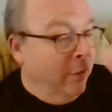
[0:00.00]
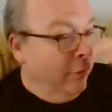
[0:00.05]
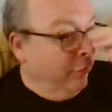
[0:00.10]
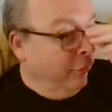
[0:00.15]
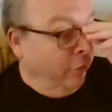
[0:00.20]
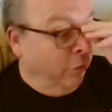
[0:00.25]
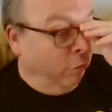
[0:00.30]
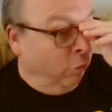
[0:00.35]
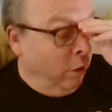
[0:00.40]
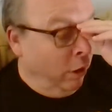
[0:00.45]
It's
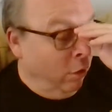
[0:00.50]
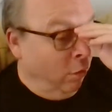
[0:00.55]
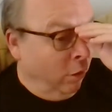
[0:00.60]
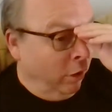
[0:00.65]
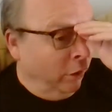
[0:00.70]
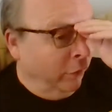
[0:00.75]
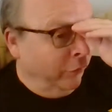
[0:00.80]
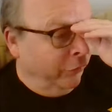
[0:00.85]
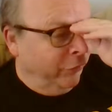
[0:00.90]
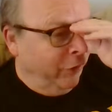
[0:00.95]
a great
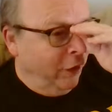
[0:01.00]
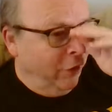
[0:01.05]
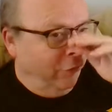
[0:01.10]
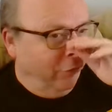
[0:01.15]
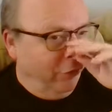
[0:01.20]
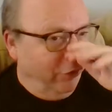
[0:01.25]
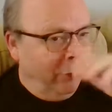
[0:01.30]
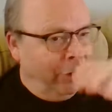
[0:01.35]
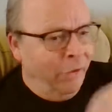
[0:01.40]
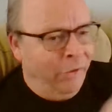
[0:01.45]

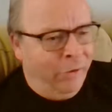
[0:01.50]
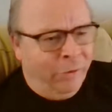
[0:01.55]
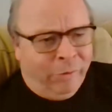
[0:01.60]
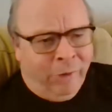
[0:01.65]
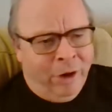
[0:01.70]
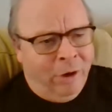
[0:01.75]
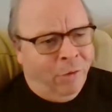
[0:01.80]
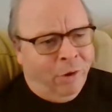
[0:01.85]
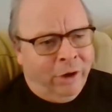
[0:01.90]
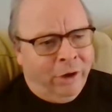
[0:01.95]
organization. Another
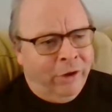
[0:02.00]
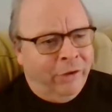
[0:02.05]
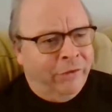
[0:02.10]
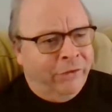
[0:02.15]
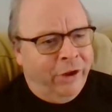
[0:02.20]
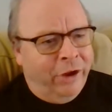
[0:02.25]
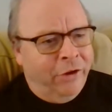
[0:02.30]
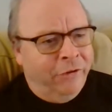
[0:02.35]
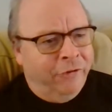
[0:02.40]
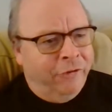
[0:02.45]
great
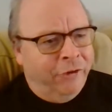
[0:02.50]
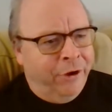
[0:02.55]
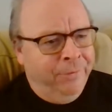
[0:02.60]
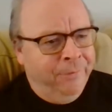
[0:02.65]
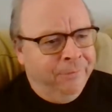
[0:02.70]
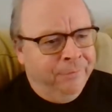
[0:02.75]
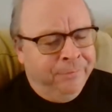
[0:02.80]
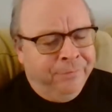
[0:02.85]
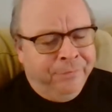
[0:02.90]
organization